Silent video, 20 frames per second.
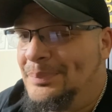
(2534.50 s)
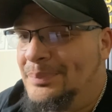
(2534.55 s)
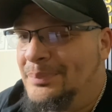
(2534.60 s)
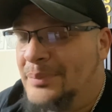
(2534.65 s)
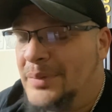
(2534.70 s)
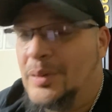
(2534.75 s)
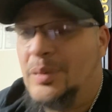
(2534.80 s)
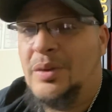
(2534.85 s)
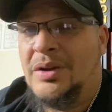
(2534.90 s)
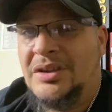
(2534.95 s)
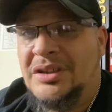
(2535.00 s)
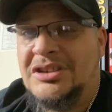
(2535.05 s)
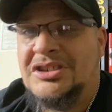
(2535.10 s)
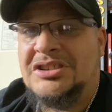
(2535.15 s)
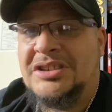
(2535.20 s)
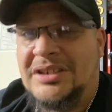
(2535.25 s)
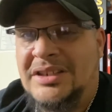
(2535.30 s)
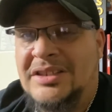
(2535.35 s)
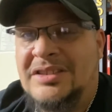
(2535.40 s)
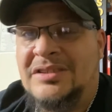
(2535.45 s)
But when the
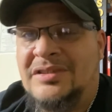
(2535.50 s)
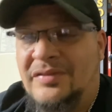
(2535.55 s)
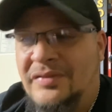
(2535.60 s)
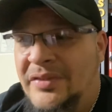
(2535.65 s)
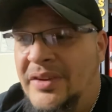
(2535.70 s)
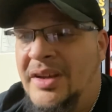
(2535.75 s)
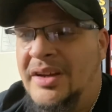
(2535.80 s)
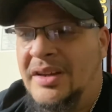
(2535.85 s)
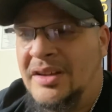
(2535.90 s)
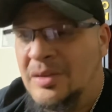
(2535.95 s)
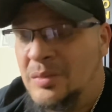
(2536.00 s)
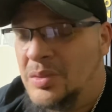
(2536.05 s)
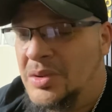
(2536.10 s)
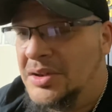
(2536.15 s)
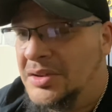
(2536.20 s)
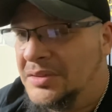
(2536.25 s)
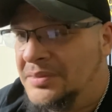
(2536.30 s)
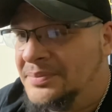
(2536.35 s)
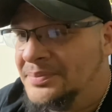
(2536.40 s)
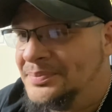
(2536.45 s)
shit hits the fan, and it
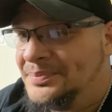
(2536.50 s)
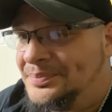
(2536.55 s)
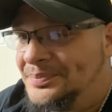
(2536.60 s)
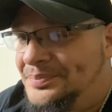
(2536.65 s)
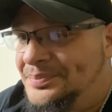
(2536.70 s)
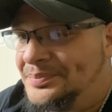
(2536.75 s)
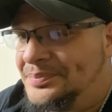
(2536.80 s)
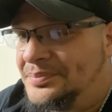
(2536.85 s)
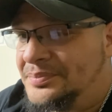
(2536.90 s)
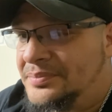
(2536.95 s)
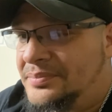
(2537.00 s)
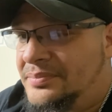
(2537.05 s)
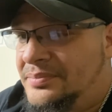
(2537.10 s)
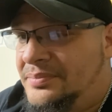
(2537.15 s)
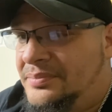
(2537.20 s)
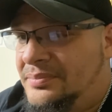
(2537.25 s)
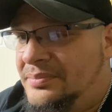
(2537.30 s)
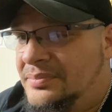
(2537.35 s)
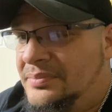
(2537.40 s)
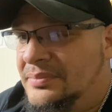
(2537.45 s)
will,
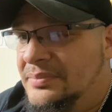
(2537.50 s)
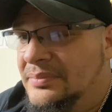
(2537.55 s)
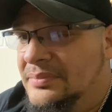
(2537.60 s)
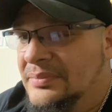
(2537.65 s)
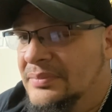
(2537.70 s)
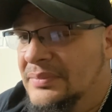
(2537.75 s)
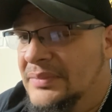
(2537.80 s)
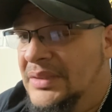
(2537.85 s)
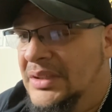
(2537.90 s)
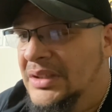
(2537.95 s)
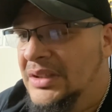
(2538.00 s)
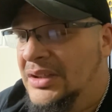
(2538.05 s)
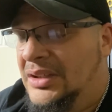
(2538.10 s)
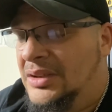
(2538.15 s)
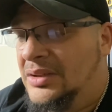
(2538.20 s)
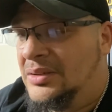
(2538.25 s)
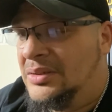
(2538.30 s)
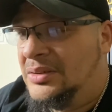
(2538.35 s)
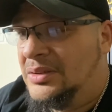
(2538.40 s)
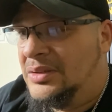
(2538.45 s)
you
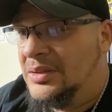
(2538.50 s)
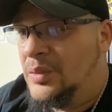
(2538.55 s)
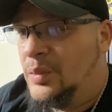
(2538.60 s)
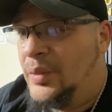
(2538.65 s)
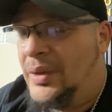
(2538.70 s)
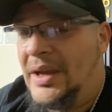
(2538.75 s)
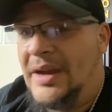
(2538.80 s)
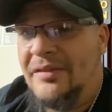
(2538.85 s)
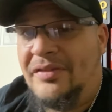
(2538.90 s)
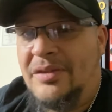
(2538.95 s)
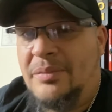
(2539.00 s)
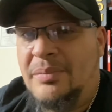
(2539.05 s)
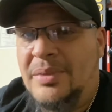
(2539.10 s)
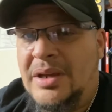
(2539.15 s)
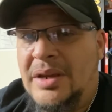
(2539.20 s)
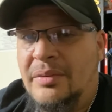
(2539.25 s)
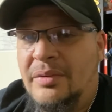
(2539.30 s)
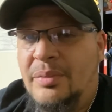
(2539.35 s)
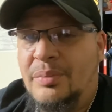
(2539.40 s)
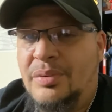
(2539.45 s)
know, we have to
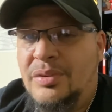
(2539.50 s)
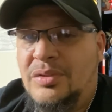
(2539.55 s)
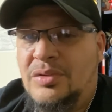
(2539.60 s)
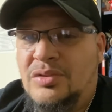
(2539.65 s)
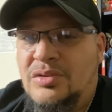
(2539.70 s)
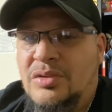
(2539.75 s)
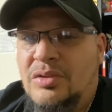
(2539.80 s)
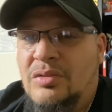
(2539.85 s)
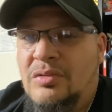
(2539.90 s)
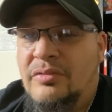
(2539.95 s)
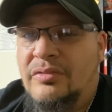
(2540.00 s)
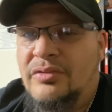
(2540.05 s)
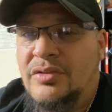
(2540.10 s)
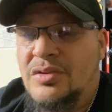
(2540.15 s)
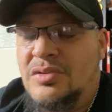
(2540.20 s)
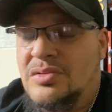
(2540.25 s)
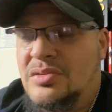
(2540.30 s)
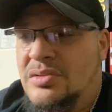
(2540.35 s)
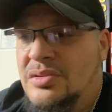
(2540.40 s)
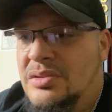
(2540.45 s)
be able to produce our own
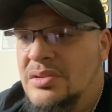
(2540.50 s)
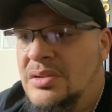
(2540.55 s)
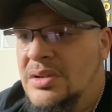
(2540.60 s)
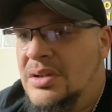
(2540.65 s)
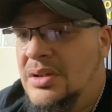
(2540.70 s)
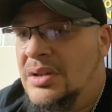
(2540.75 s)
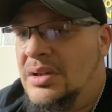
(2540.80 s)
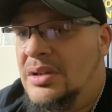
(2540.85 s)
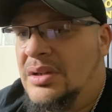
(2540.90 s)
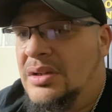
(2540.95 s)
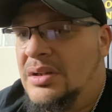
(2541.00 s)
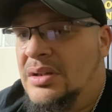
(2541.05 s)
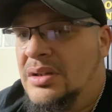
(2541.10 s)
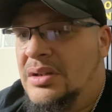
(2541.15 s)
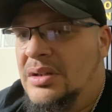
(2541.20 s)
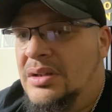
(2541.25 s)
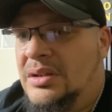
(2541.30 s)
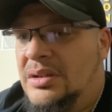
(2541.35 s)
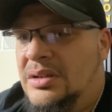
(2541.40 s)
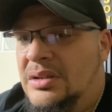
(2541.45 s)
food.
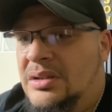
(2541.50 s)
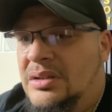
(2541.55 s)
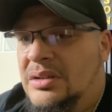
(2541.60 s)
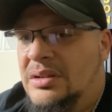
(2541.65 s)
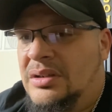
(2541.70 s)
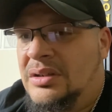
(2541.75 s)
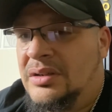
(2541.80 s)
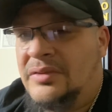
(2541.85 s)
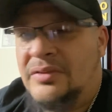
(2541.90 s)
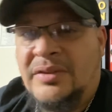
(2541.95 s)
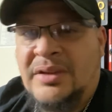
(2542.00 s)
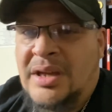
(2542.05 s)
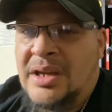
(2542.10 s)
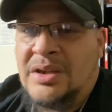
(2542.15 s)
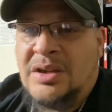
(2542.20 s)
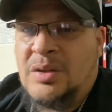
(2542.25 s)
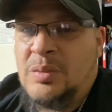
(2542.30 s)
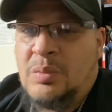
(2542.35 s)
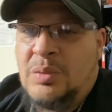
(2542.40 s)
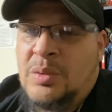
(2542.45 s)
If
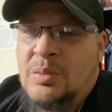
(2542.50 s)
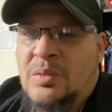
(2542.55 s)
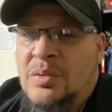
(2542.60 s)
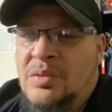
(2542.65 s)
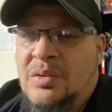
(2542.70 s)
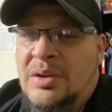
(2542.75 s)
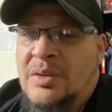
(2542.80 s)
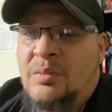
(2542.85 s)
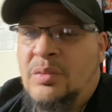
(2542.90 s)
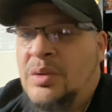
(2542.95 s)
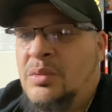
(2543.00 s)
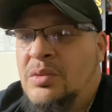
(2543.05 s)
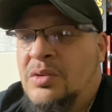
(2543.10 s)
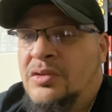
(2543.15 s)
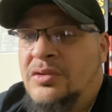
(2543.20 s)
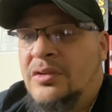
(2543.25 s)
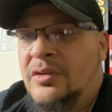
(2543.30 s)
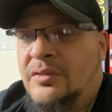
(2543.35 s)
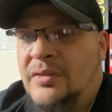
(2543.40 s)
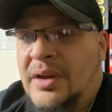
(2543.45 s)
not, we
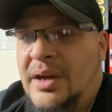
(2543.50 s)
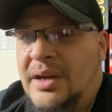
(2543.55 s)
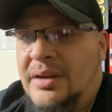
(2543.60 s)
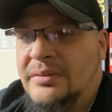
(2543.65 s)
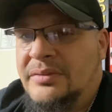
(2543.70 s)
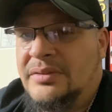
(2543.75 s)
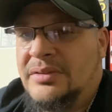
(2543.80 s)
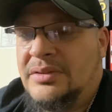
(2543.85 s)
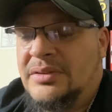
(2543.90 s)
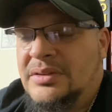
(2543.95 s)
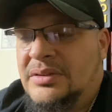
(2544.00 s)
won't survive.